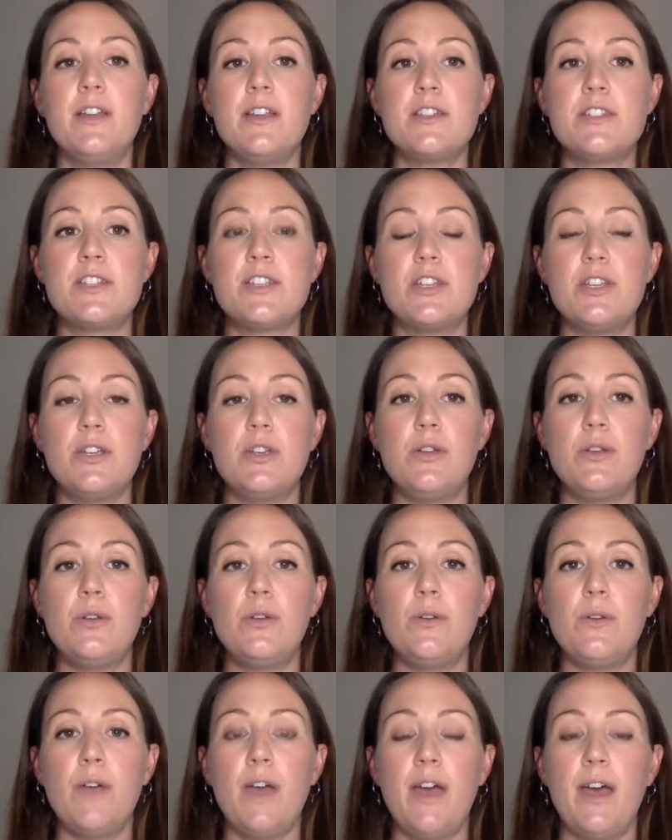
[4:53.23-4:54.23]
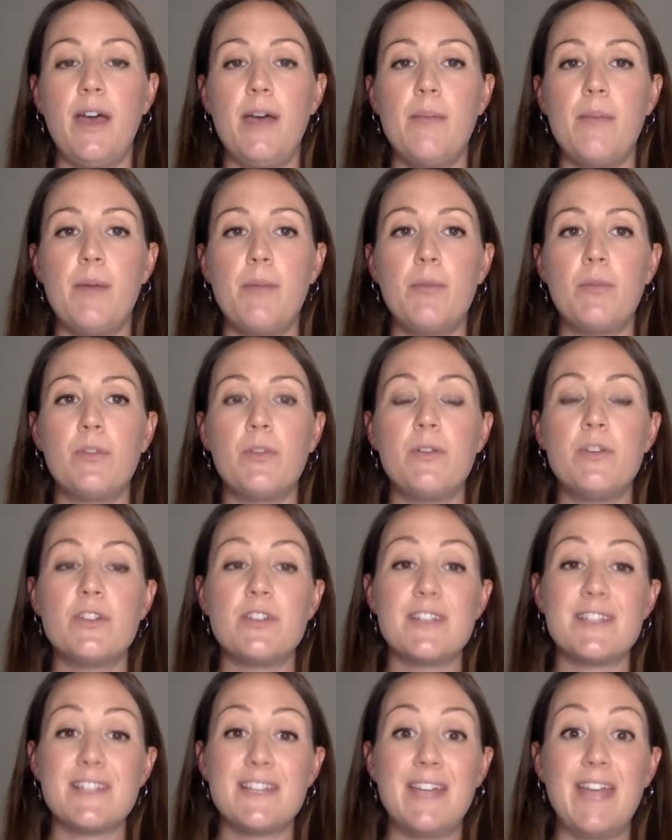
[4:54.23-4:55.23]
to um, i'm also
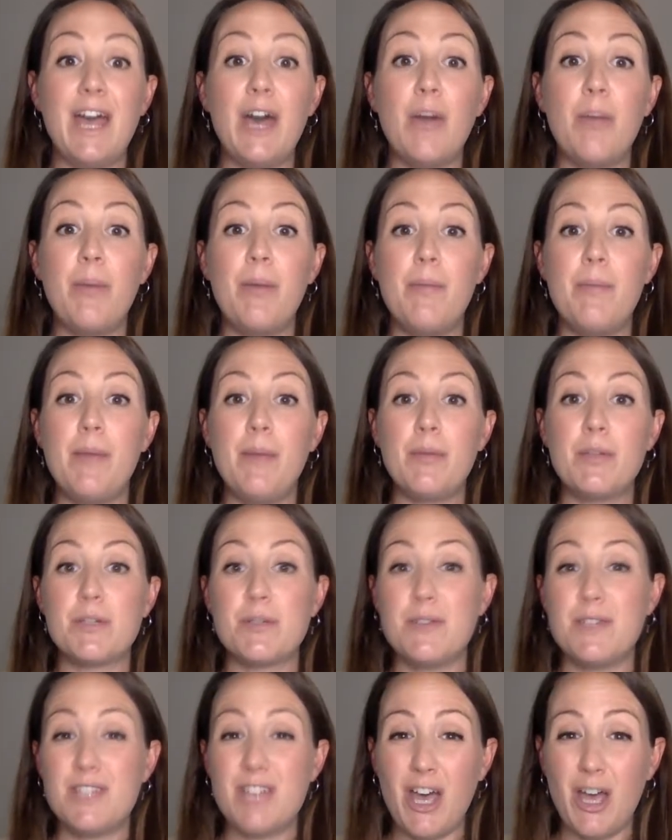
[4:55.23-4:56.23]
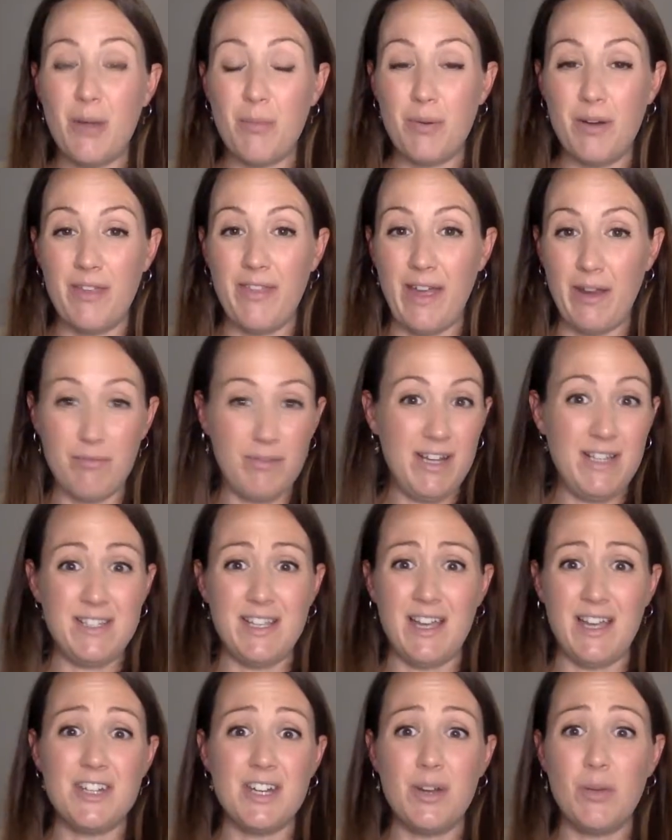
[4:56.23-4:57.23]
interested in helping people to interpret that
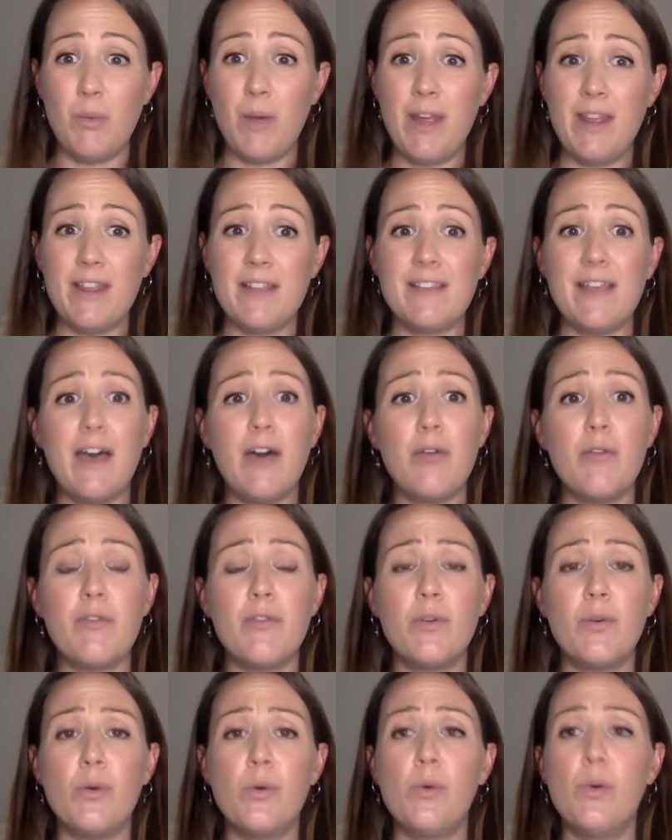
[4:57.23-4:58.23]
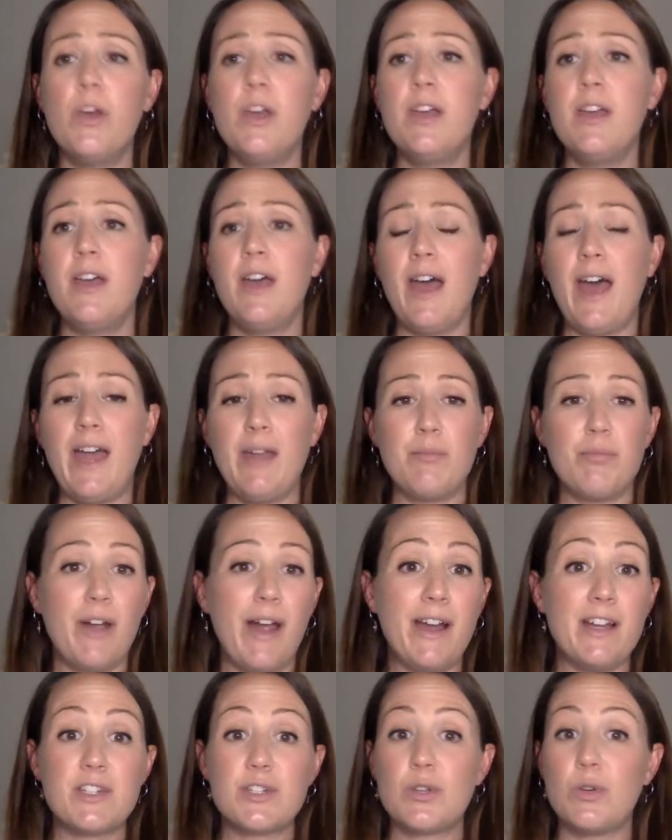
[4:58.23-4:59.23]
research in a way that's helpful and
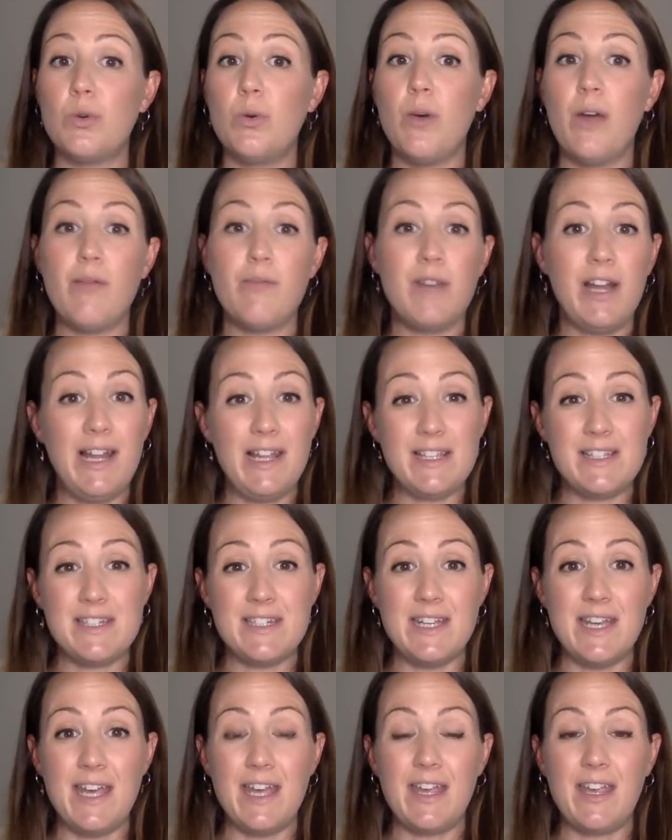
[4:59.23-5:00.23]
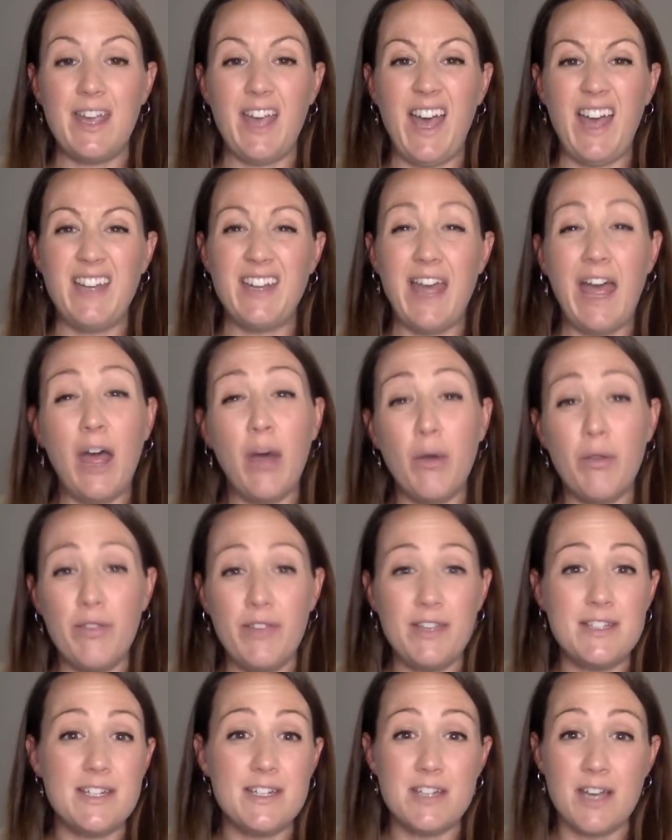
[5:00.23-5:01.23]
practical and realistic and healthy
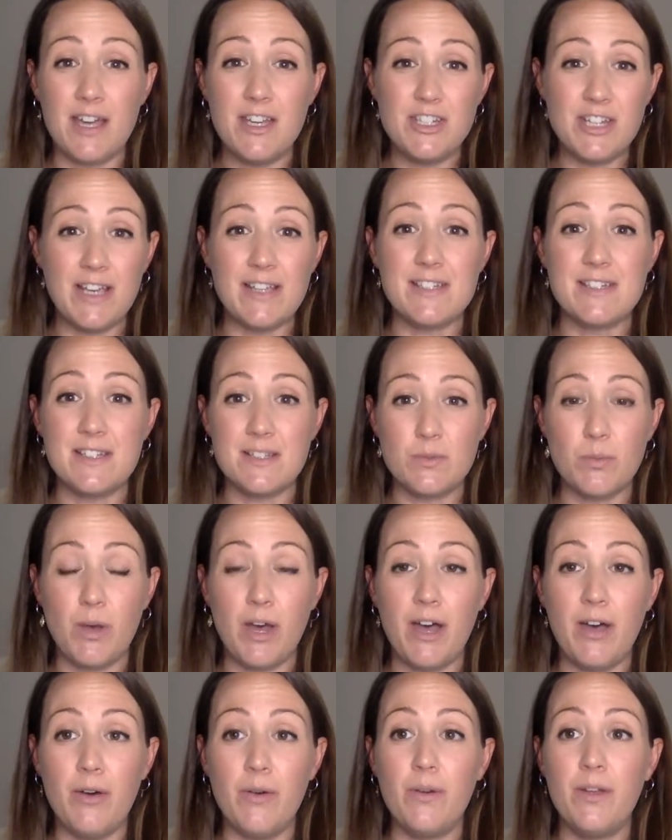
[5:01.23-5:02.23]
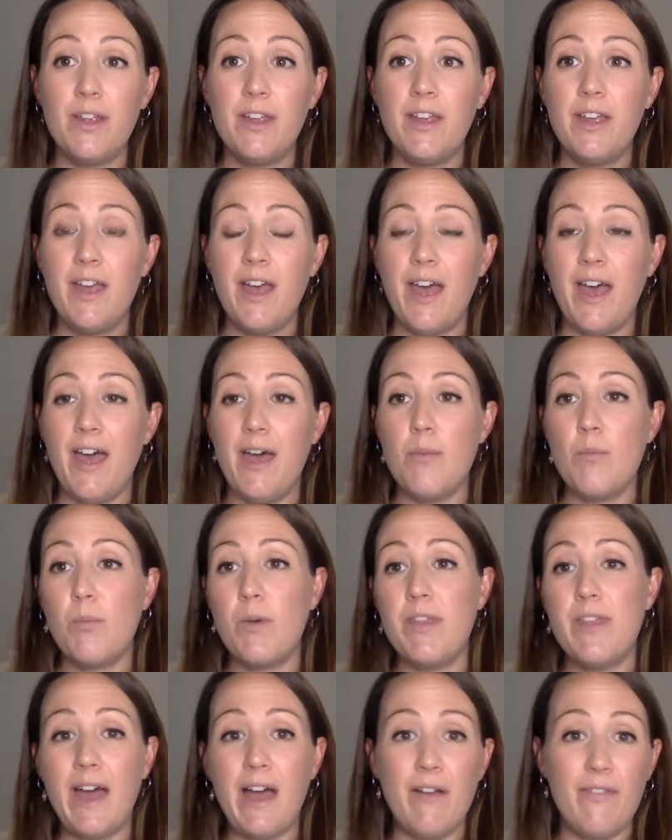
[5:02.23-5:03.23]
to digest as well um,
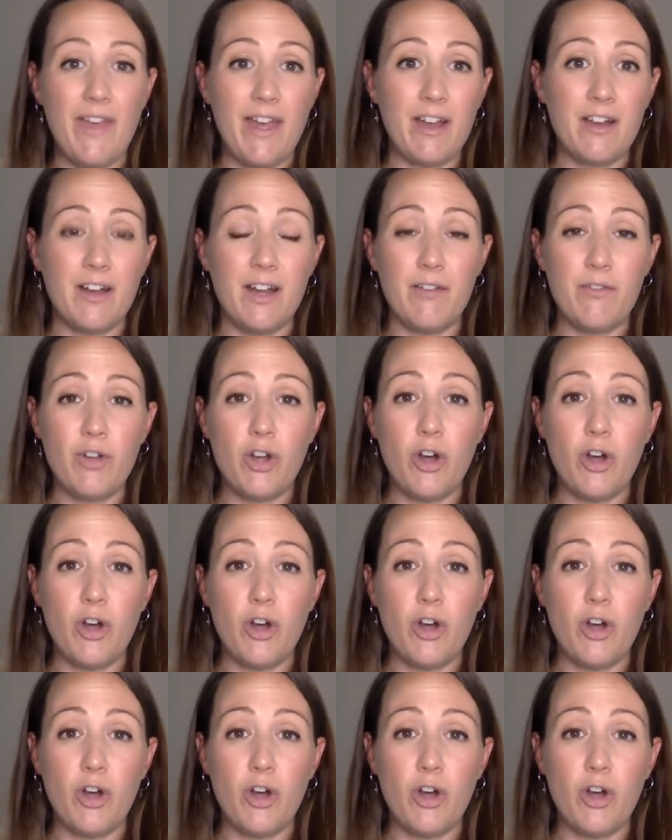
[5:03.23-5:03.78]
without that kind of